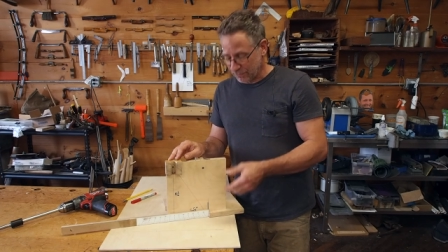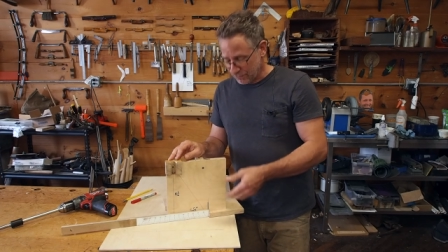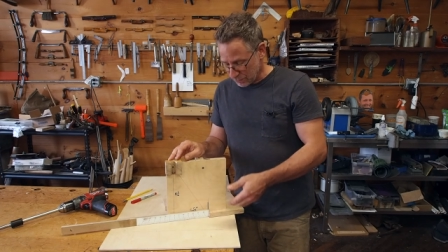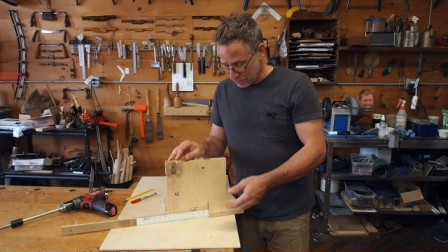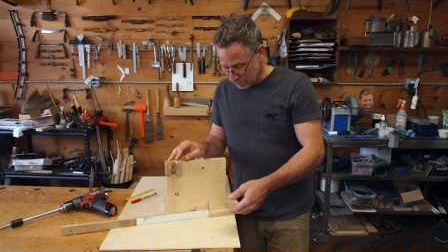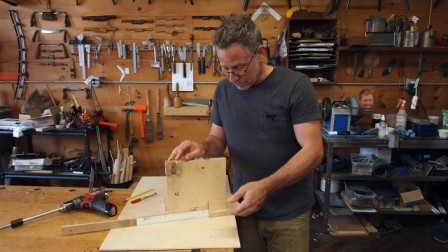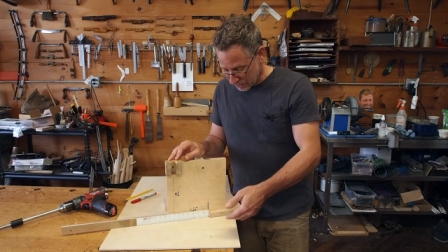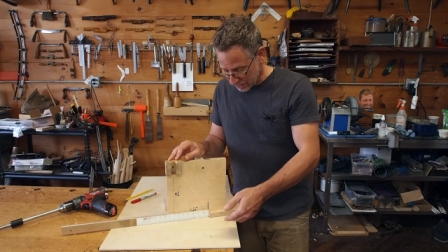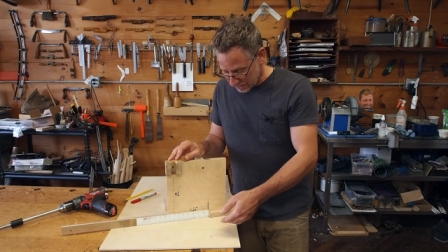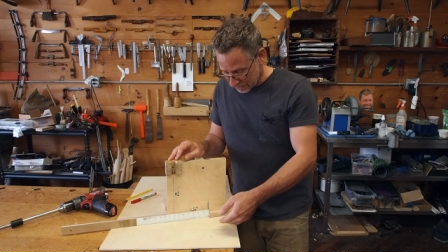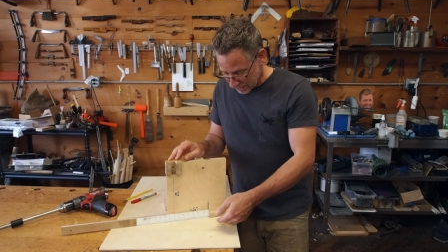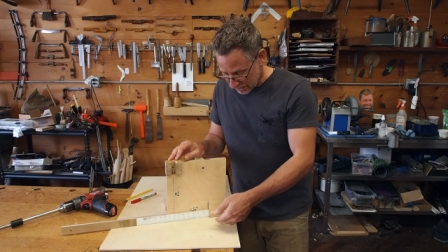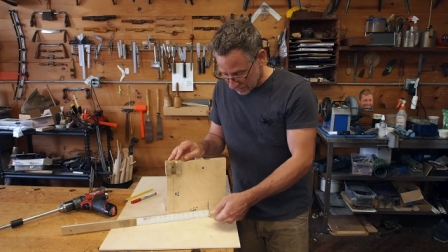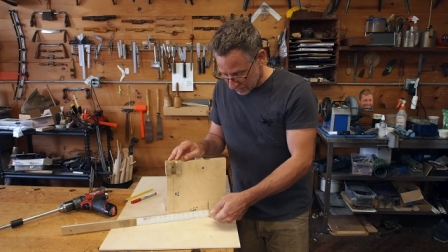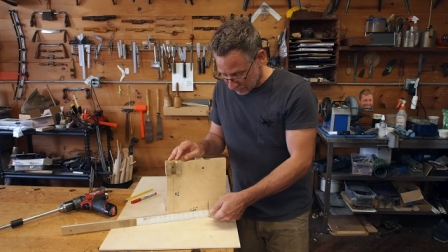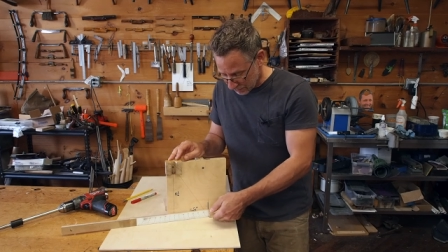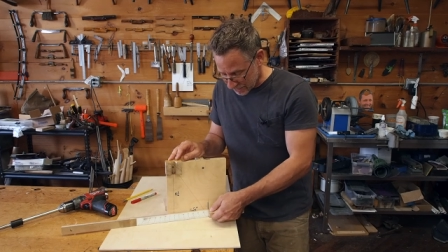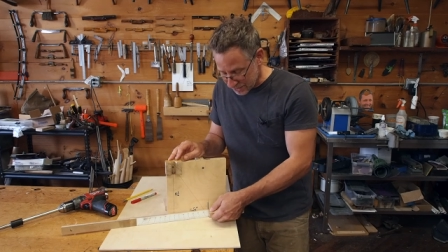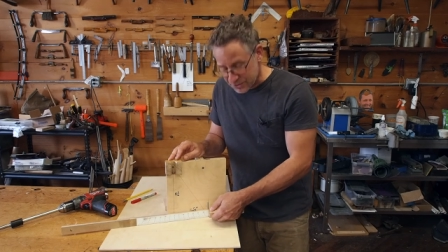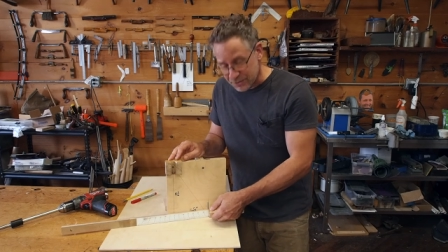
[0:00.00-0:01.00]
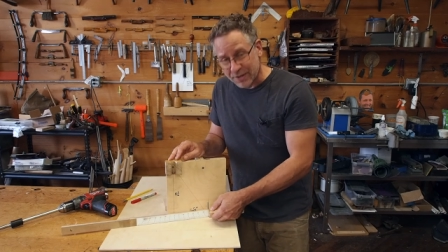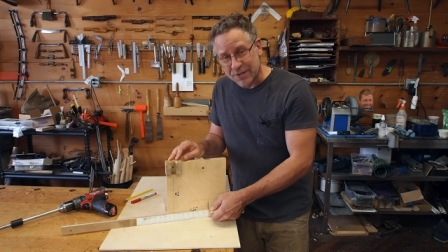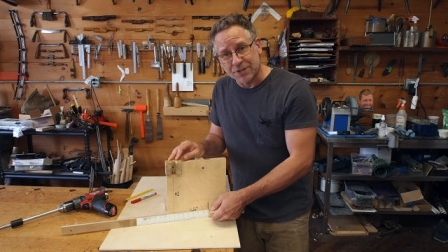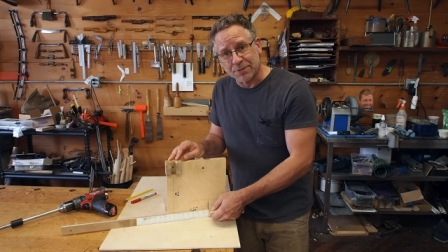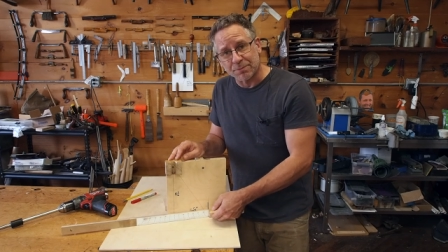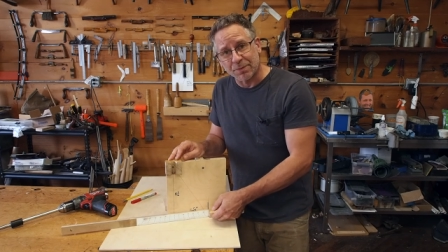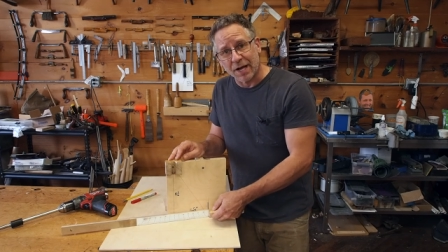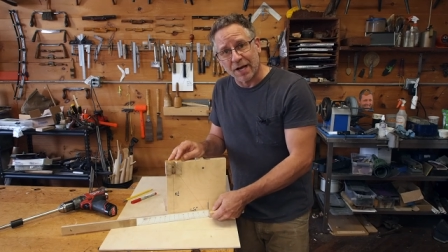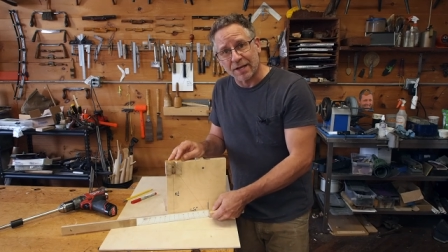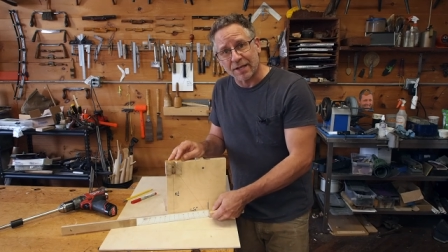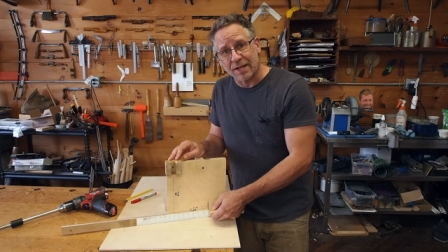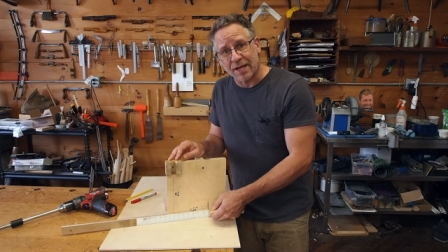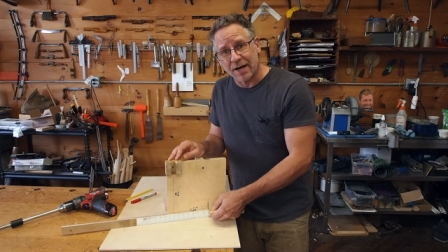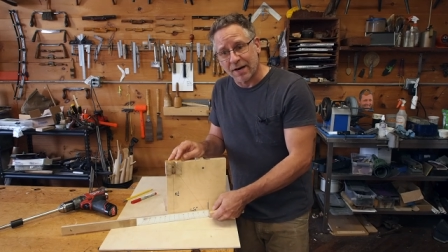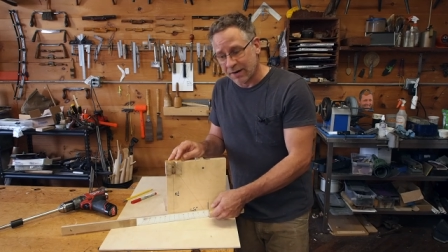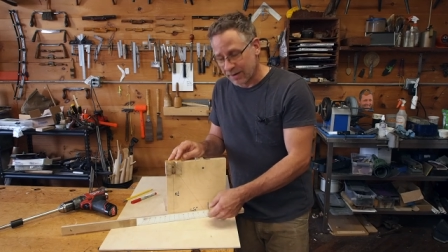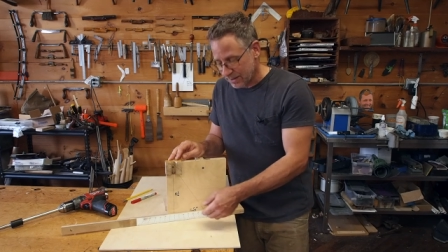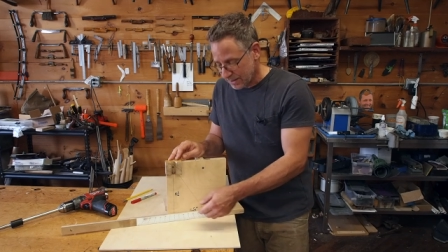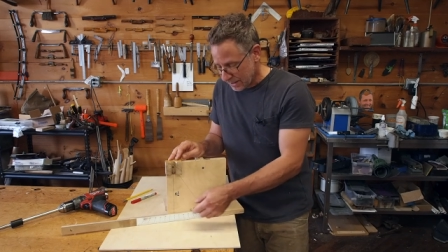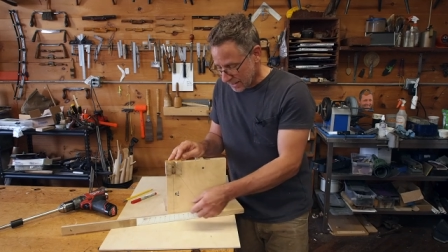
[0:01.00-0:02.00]
If you put your registration block
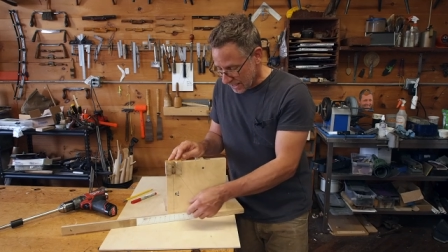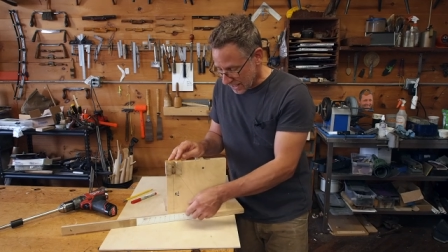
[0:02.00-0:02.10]
there